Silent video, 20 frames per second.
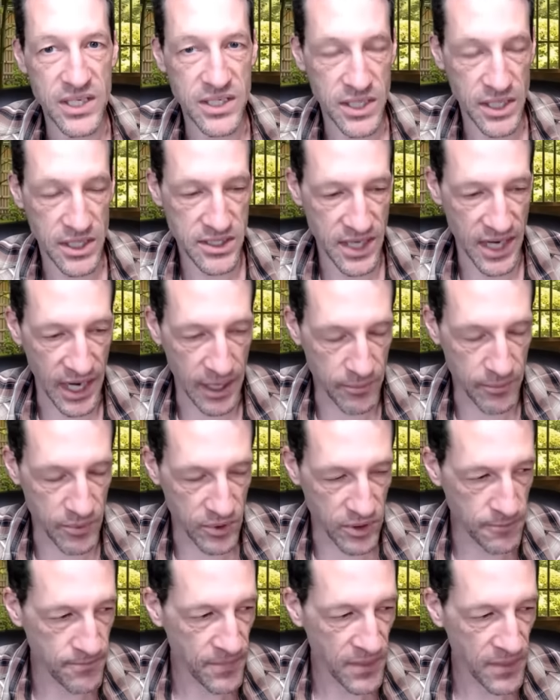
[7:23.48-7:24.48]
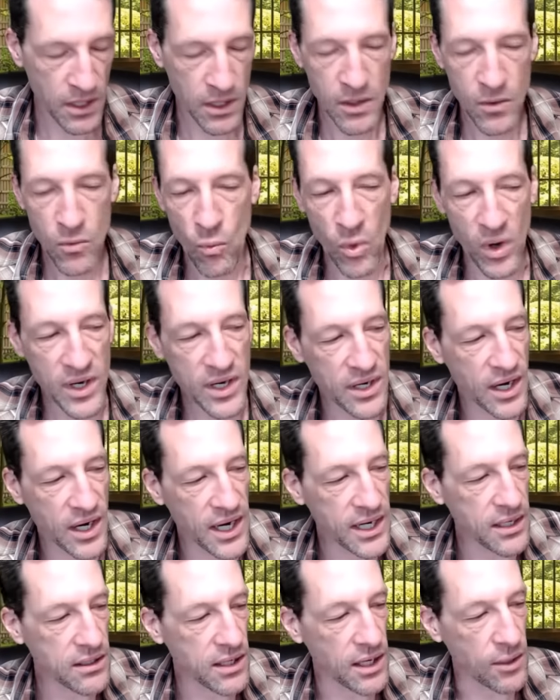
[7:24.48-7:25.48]
does happen one
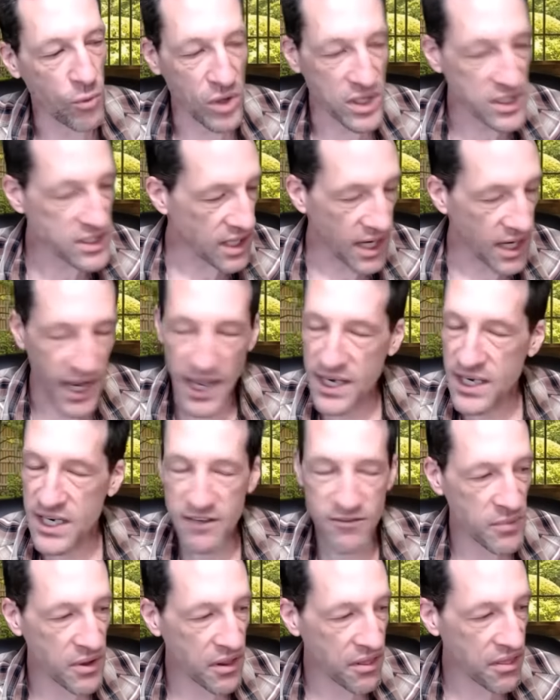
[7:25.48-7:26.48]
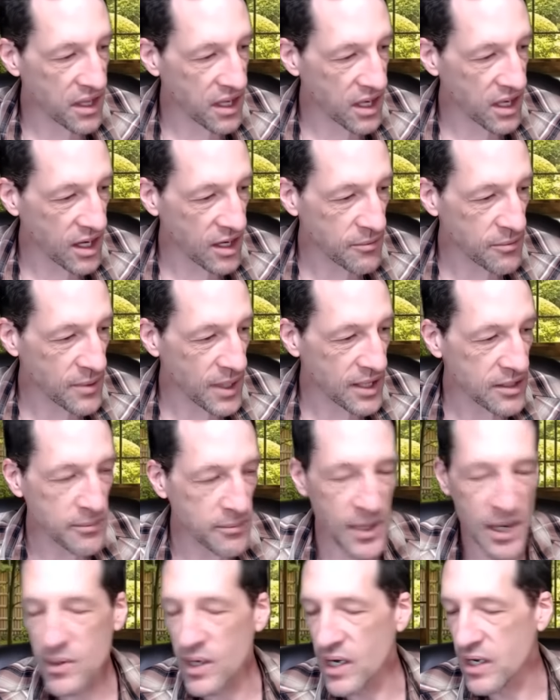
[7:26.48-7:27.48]
night i was i hadn't even been thinking about the
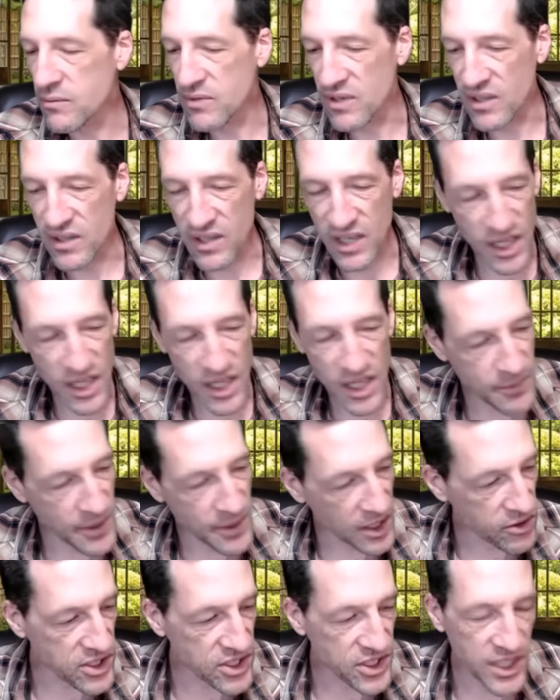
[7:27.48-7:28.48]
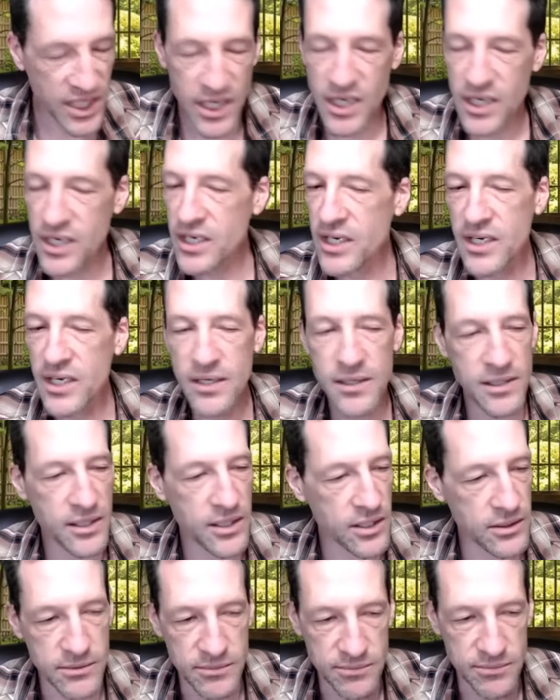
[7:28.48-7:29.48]
bible I hadn't been thinking about mm-hmm. christianity you
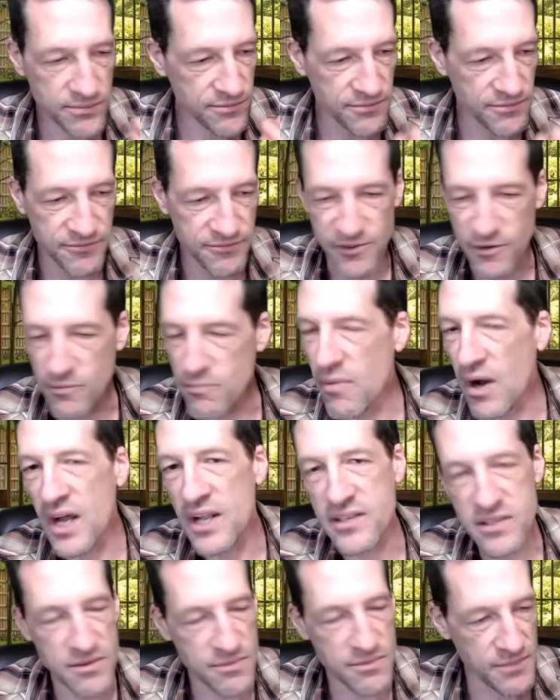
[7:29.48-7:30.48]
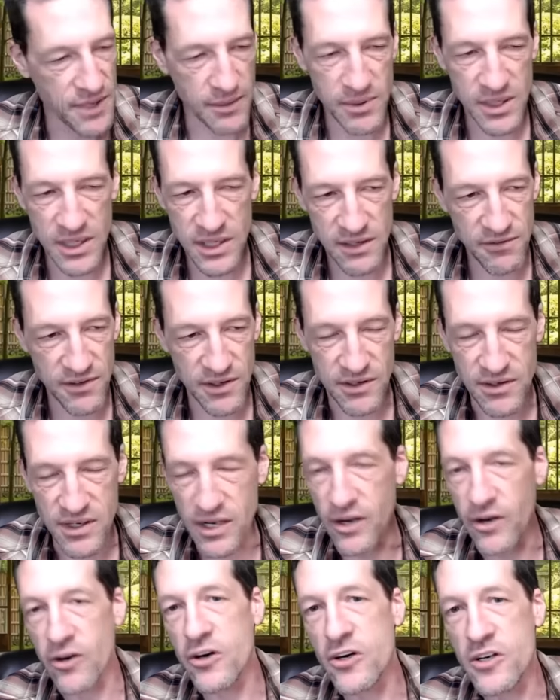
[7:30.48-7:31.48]
know for months, maybe even
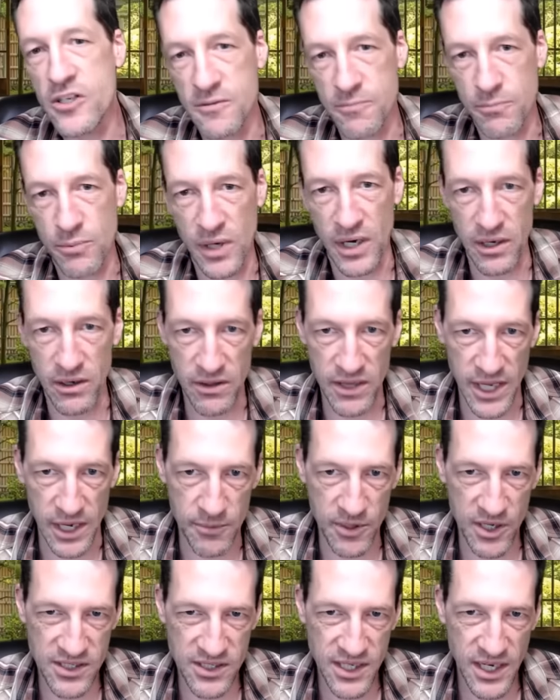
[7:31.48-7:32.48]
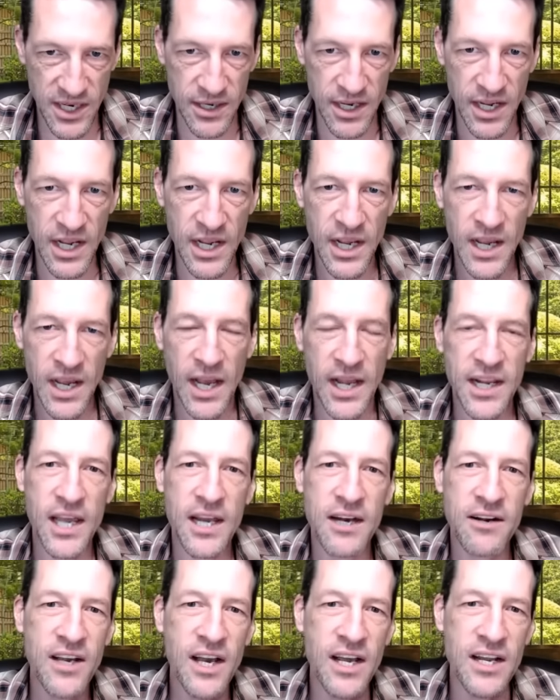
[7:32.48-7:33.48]
years prior to that, because I'd I
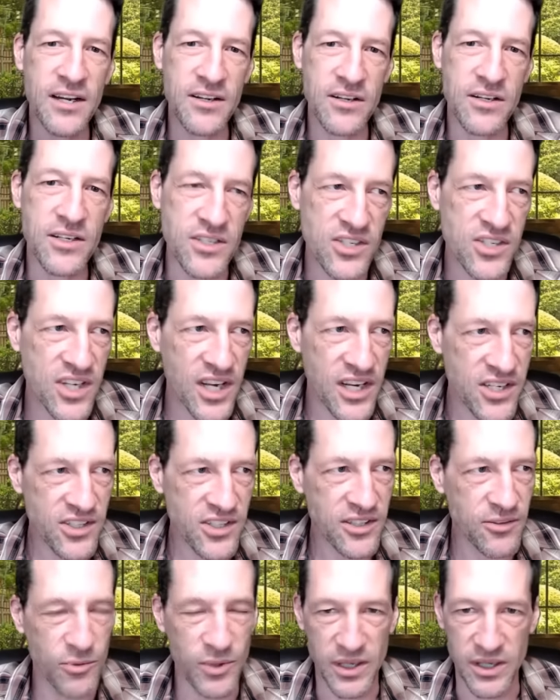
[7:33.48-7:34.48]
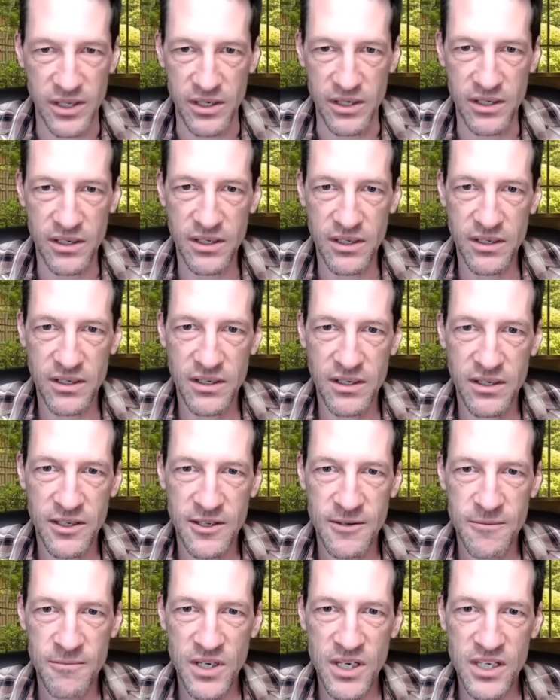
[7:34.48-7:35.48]
kind of gotten disgusted with it
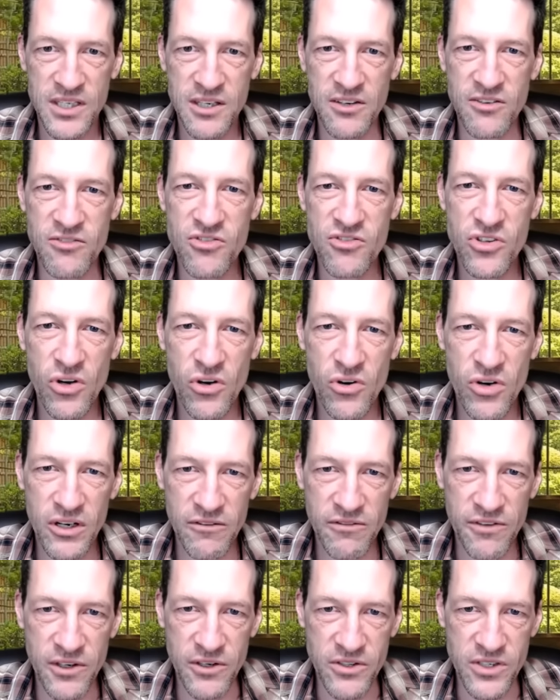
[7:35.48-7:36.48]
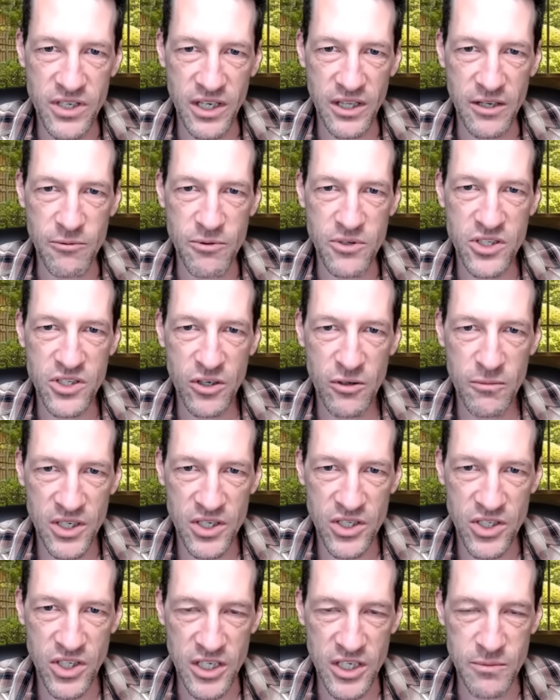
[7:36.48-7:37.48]
because it was so confusing. There was so
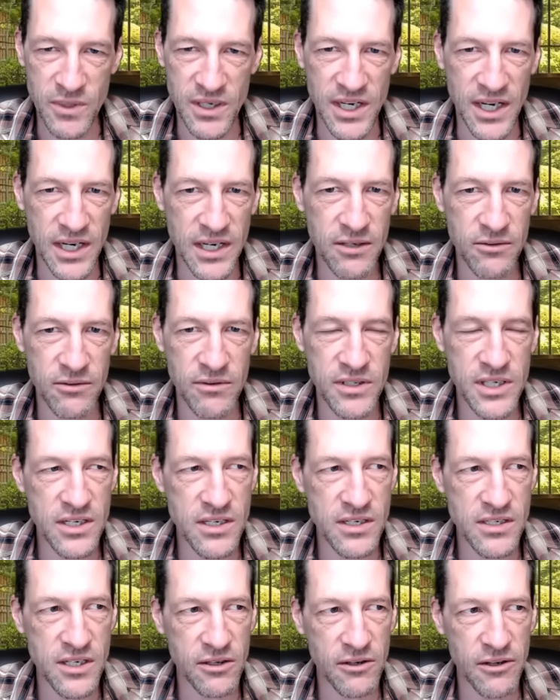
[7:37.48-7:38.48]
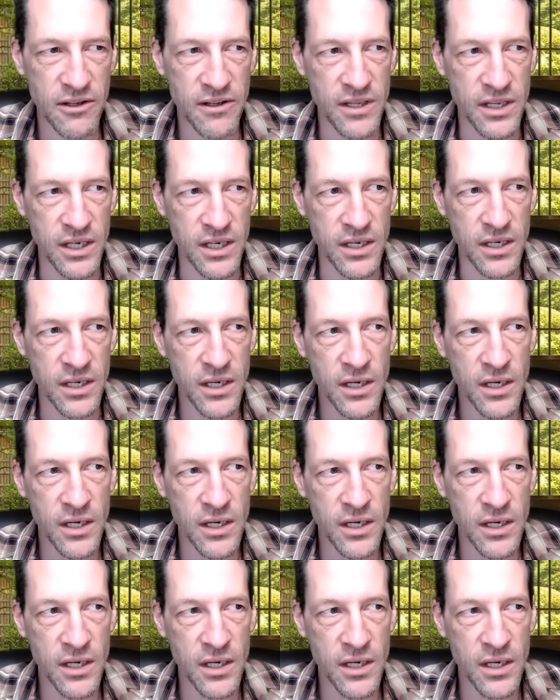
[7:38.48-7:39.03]
much judgment. I don't necessarily think